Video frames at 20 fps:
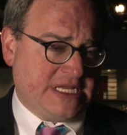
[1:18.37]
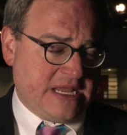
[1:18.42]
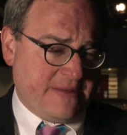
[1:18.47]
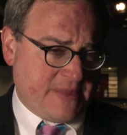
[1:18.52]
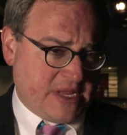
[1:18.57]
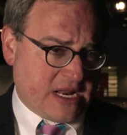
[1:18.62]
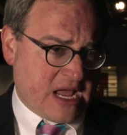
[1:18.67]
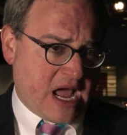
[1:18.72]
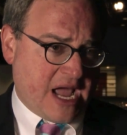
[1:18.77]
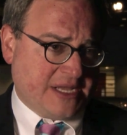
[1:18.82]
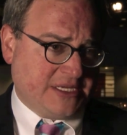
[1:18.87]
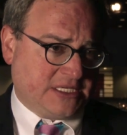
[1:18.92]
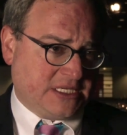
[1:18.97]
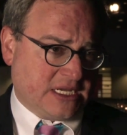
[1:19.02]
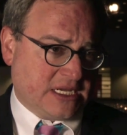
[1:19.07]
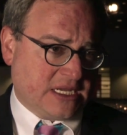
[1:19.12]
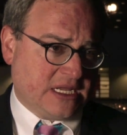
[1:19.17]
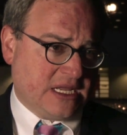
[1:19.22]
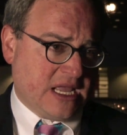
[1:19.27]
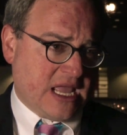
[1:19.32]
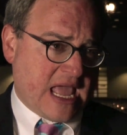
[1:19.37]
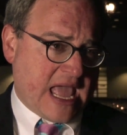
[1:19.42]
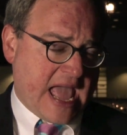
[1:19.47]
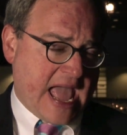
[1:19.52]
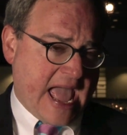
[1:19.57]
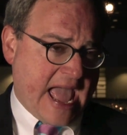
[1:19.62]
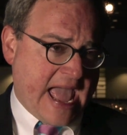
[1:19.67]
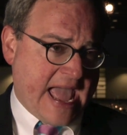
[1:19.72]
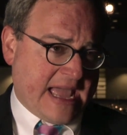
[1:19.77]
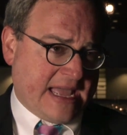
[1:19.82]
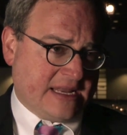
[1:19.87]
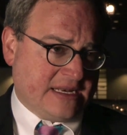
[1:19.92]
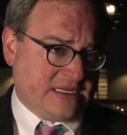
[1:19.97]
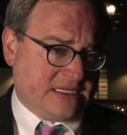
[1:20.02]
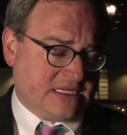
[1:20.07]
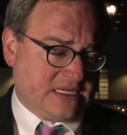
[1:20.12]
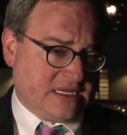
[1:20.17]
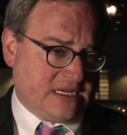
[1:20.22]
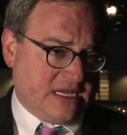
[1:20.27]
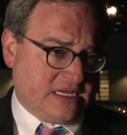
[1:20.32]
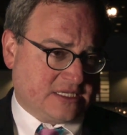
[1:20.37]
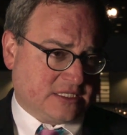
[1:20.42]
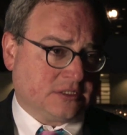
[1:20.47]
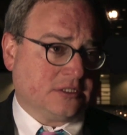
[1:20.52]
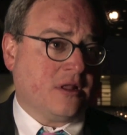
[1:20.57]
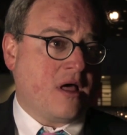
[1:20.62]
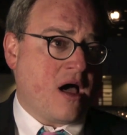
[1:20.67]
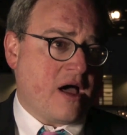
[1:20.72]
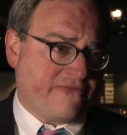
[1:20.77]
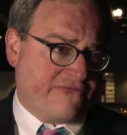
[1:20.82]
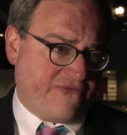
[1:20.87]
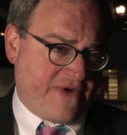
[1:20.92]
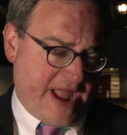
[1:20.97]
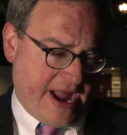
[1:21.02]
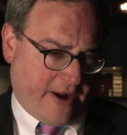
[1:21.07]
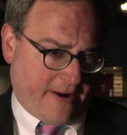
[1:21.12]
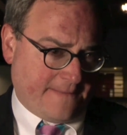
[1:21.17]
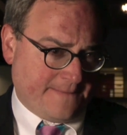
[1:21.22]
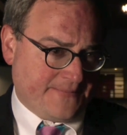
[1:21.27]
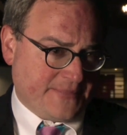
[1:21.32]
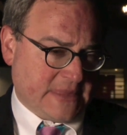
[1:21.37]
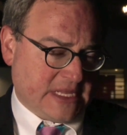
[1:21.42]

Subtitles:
demonizing, and it's lawfare.